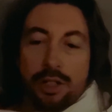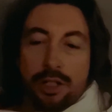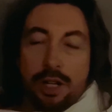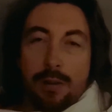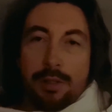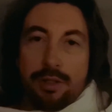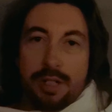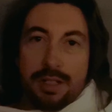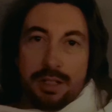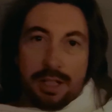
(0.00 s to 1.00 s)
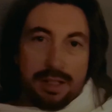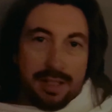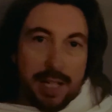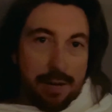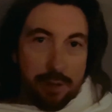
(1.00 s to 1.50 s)
the dormitories, you can
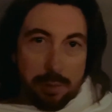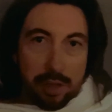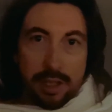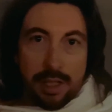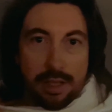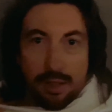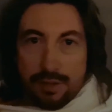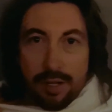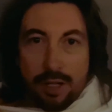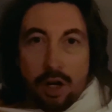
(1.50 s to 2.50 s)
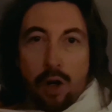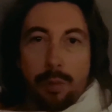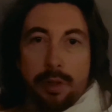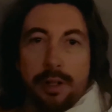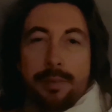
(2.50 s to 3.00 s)
see everybody and it's very
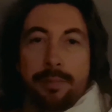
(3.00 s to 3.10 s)
open.